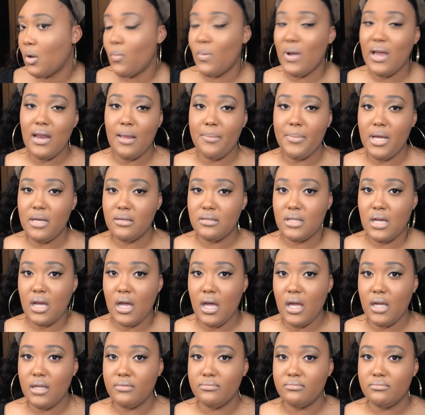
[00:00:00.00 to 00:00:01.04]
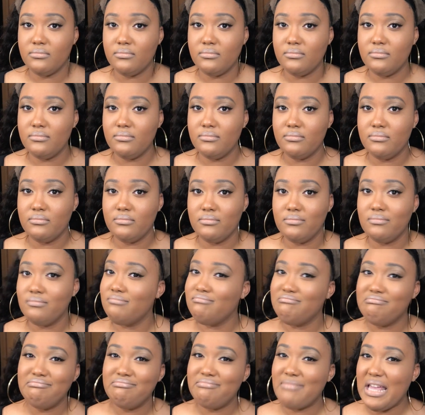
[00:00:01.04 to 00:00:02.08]
while I'm outside.
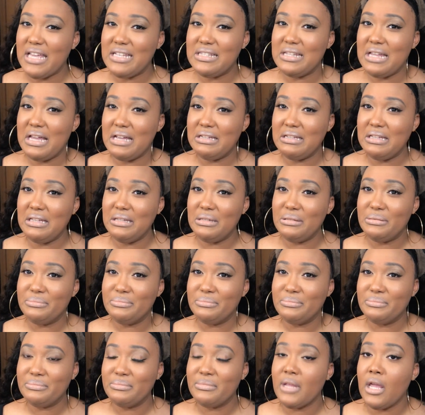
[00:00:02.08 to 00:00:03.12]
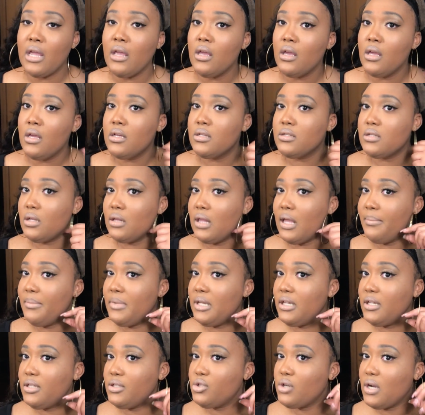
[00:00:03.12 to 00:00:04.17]
That's not cute. So let
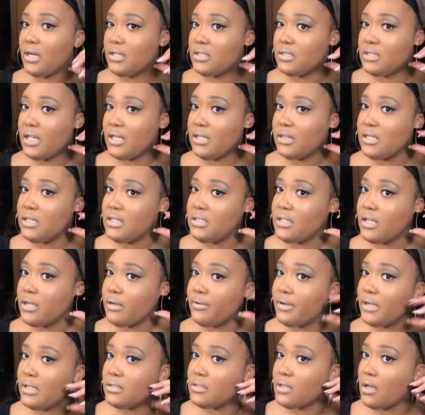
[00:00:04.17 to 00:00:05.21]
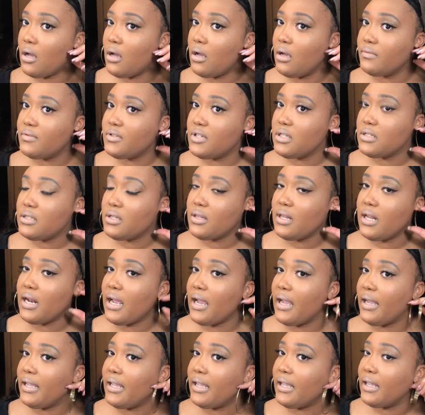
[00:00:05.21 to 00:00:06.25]
me try to take these earrings off just so that
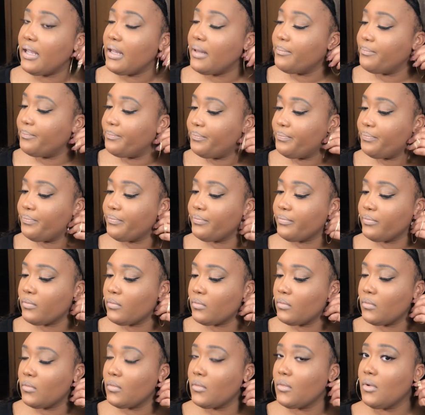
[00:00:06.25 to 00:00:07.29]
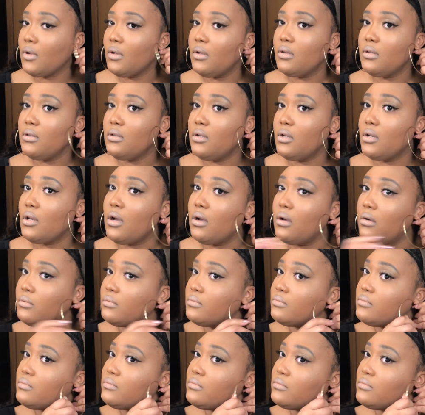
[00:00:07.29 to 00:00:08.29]
I can, you know,